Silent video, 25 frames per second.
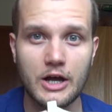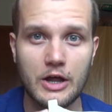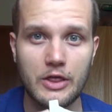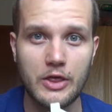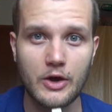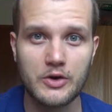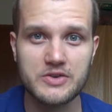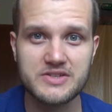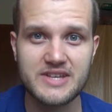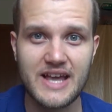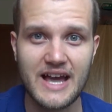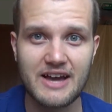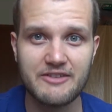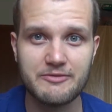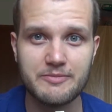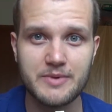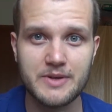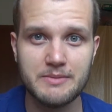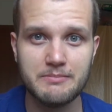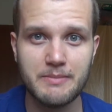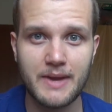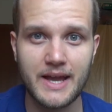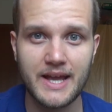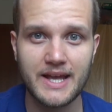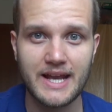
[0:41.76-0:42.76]
those have
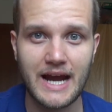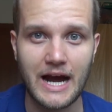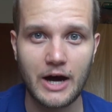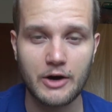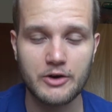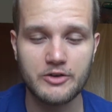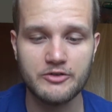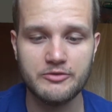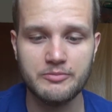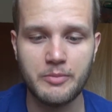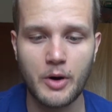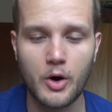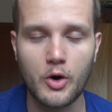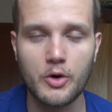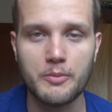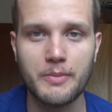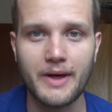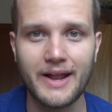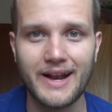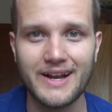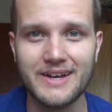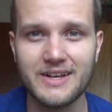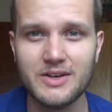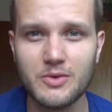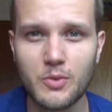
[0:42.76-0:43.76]
been made out of bone,
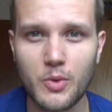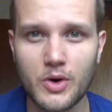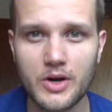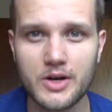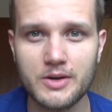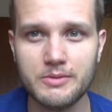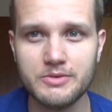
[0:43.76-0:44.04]
but I didn't want